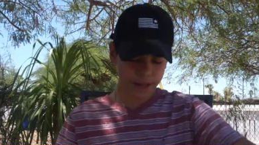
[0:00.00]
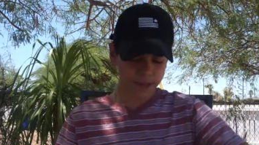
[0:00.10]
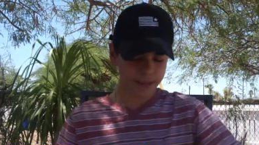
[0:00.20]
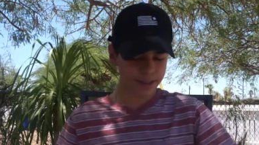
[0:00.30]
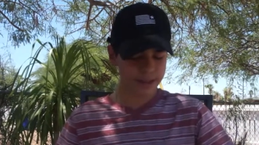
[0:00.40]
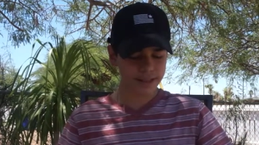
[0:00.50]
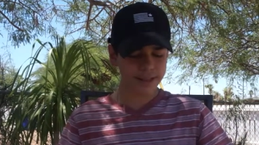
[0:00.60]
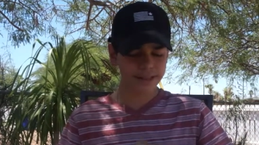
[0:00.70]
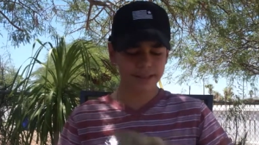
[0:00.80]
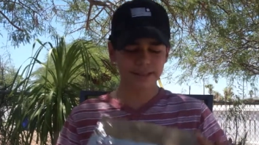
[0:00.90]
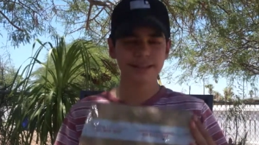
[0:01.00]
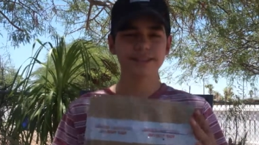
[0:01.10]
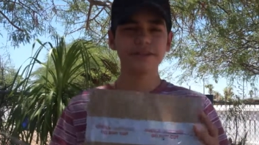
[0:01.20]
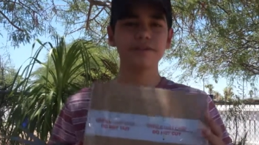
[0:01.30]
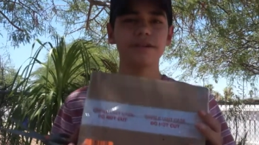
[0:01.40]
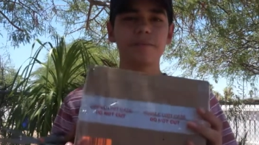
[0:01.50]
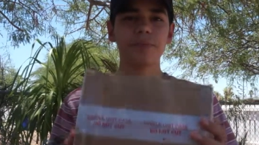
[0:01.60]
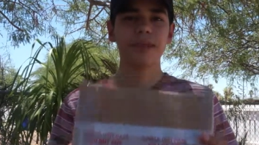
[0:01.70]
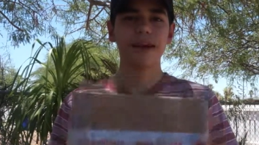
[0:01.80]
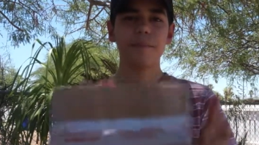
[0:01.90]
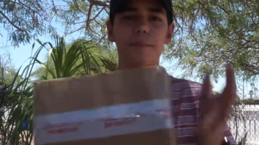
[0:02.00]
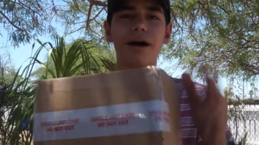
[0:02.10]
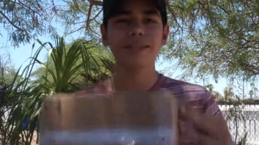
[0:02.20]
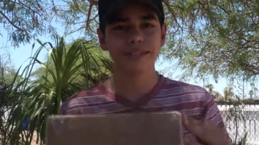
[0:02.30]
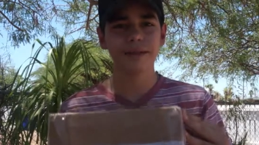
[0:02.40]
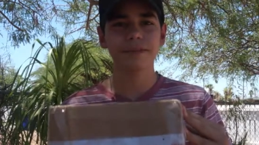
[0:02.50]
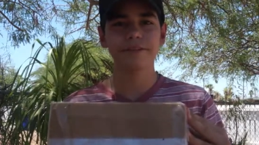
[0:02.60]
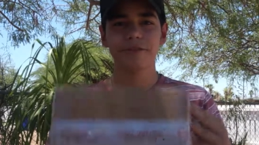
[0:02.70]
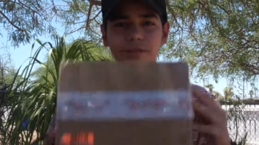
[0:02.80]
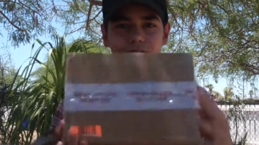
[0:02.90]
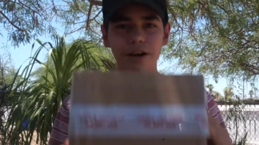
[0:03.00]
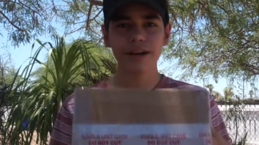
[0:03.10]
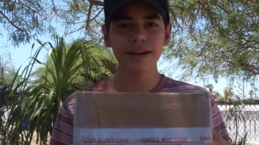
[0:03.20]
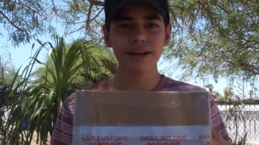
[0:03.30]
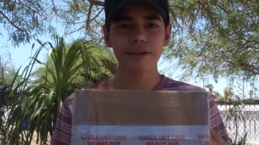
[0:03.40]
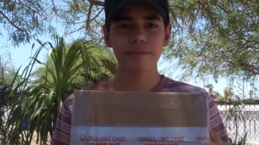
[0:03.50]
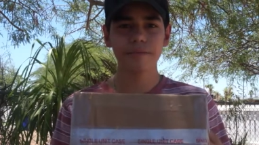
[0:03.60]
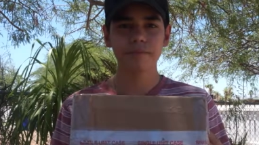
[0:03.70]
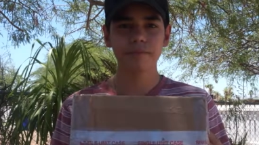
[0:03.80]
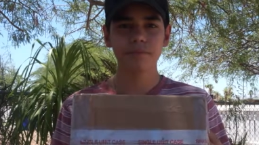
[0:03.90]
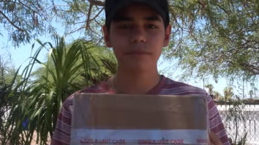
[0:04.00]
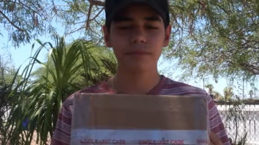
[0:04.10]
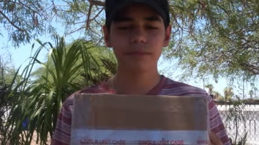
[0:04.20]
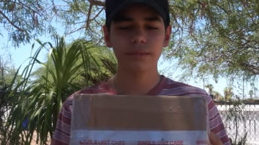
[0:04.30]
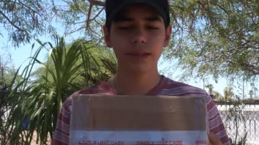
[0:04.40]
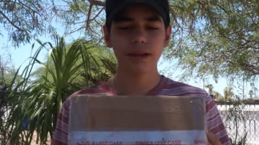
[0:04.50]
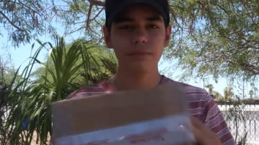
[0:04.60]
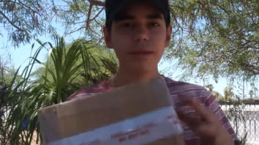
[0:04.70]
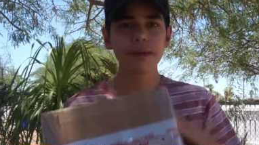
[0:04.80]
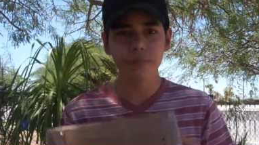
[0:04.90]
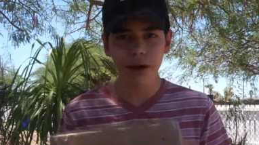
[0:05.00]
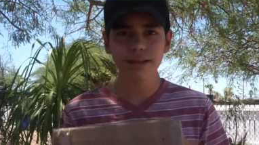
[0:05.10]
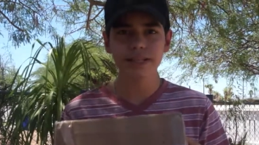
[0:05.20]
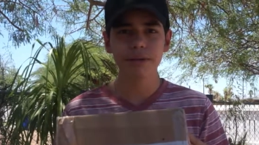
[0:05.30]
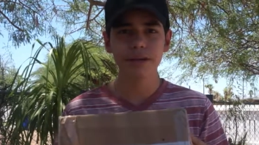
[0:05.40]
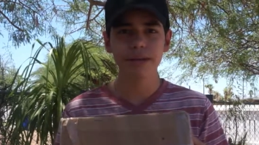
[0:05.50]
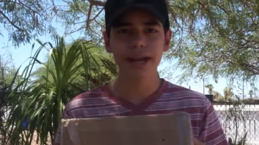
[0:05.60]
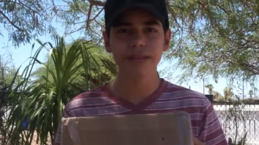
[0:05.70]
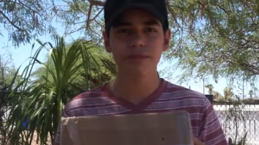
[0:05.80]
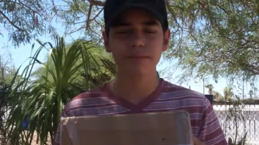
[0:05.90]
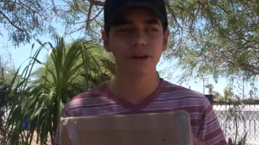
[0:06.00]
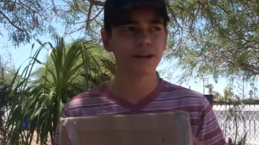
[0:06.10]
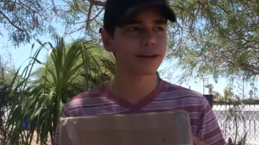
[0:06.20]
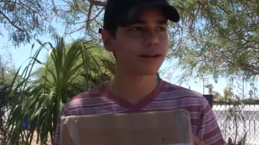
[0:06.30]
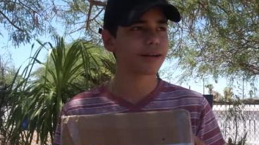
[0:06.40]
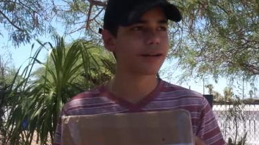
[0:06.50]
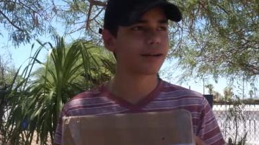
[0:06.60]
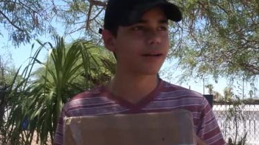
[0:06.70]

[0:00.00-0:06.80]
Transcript: But I think like this this dude bought something from Target. Maybe he bought this Peyton Manning from Target